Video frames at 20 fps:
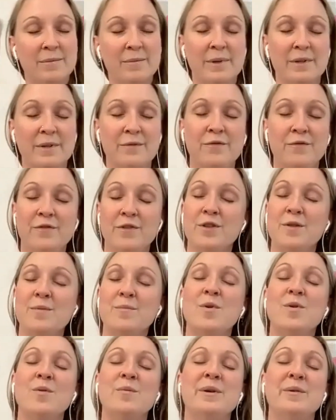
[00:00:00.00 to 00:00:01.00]
but for the
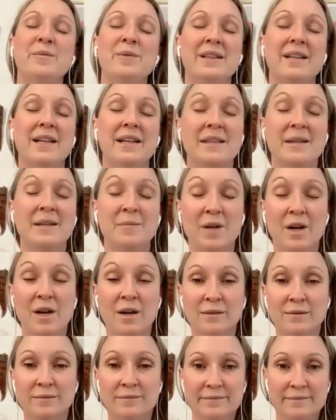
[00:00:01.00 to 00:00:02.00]
moment, we let them
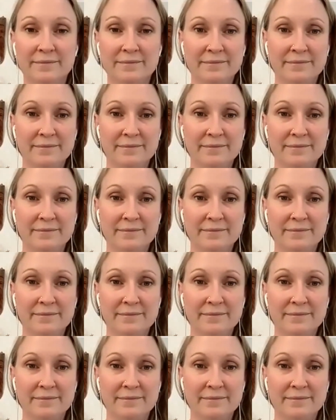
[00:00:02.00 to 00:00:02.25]
go.